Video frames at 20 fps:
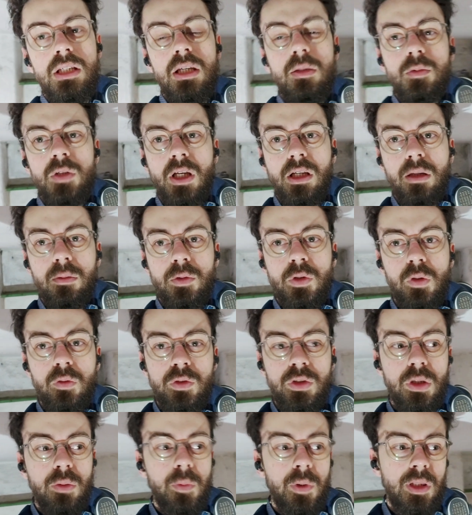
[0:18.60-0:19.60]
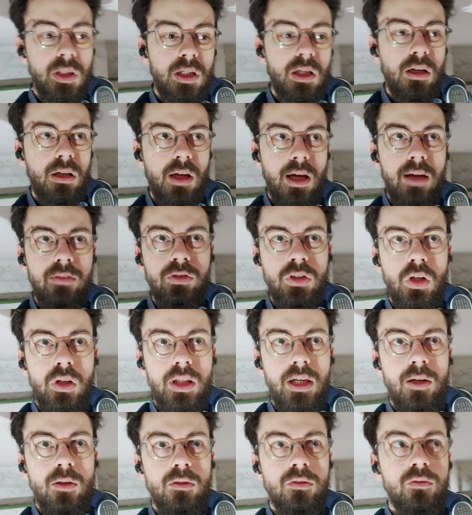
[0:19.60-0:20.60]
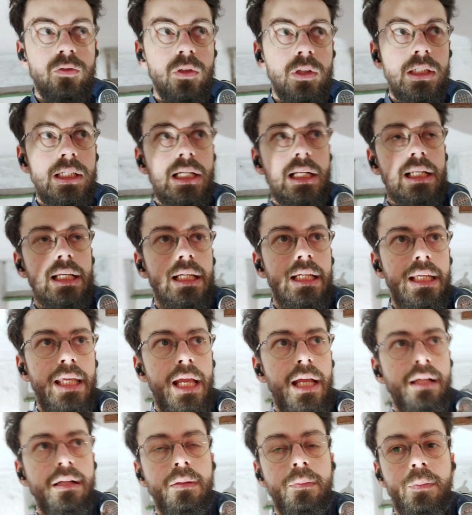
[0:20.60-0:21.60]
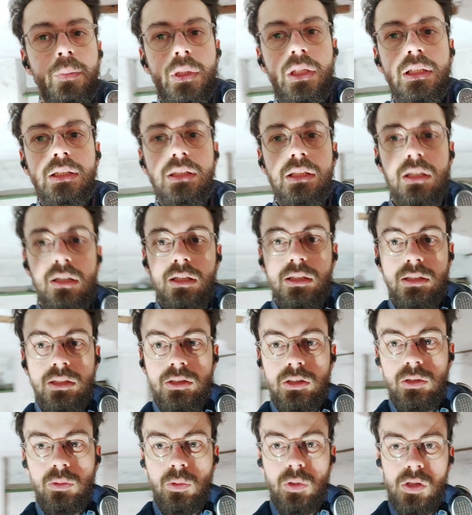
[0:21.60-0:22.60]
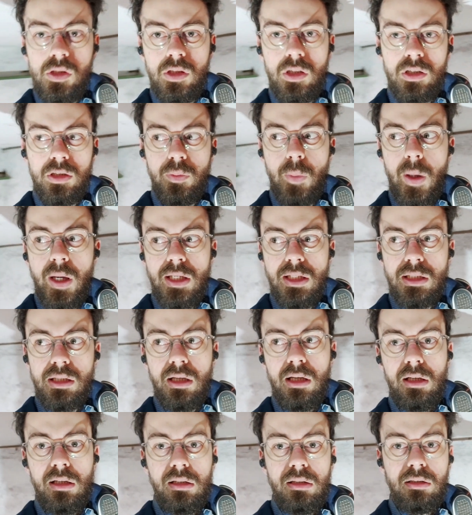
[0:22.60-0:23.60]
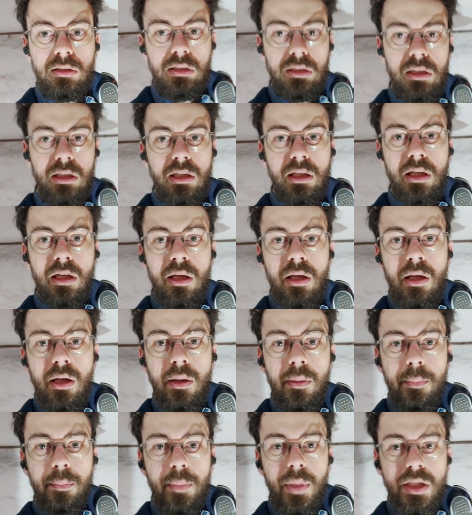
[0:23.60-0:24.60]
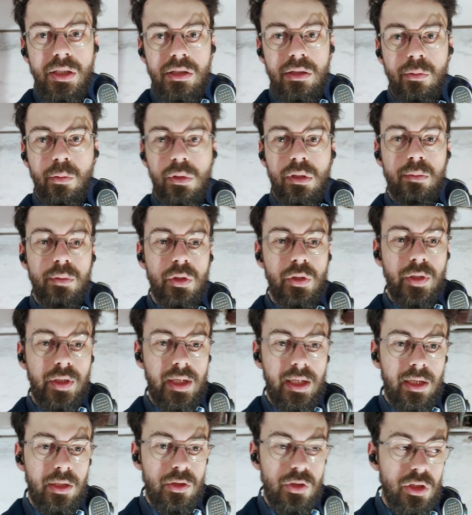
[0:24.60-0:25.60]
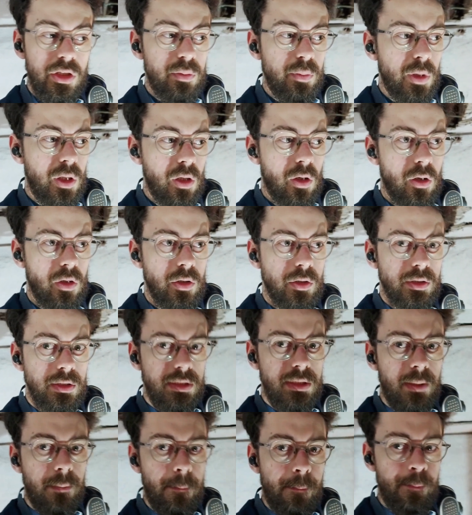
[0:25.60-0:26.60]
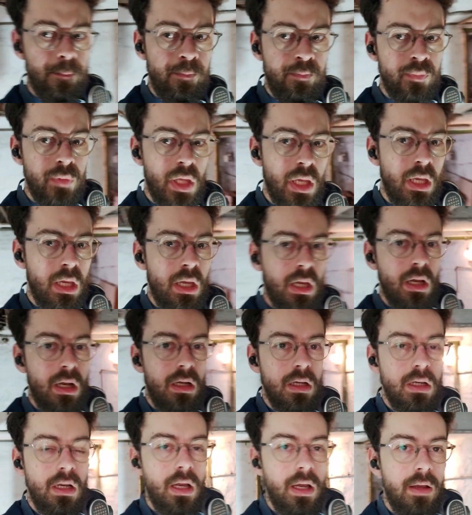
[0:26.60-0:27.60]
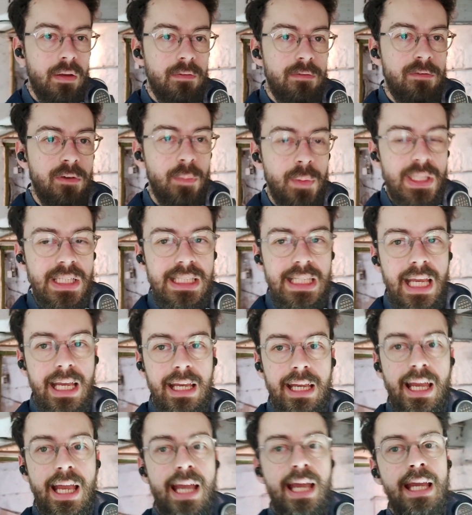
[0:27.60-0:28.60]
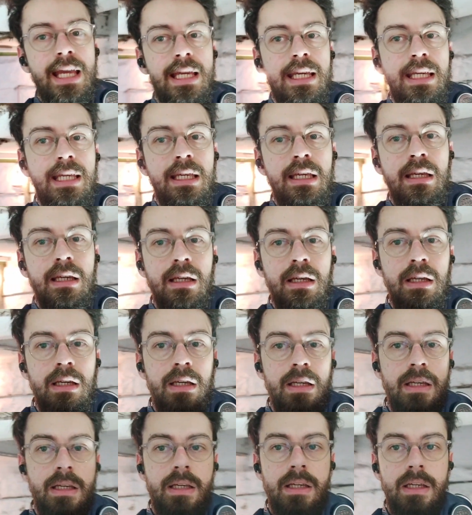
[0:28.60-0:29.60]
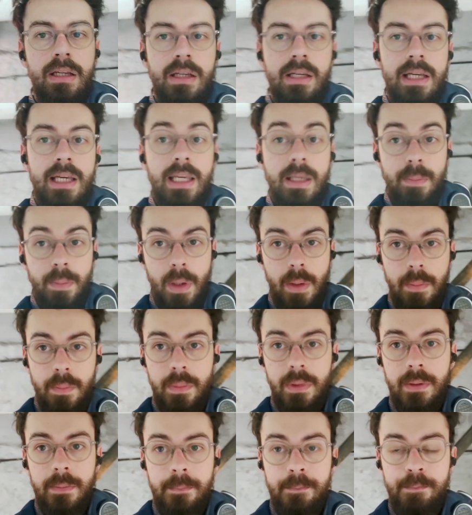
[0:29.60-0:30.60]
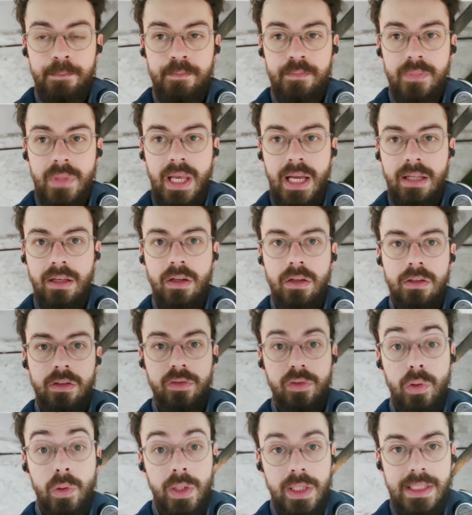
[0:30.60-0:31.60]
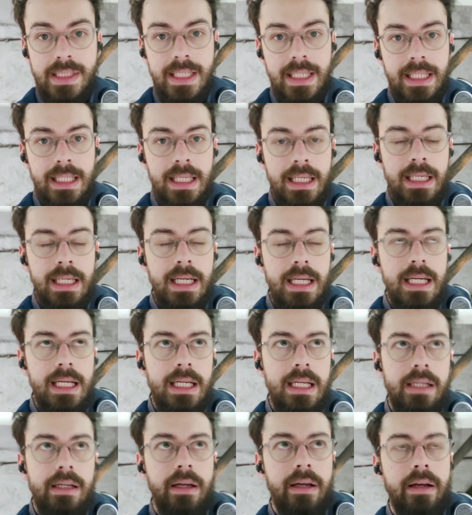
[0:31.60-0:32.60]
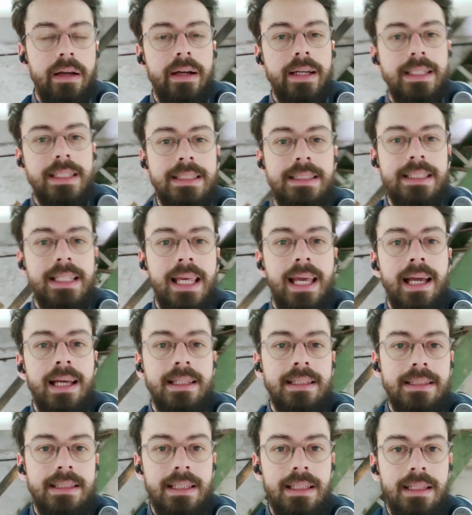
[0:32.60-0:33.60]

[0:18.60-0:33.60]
seems like I'm sort of jumping the gun. I haven't got the house fully clear yet, but I did just want to touch base and mention what I'm doing here, just because for me to get a heat pump and underfloor heating, I need to get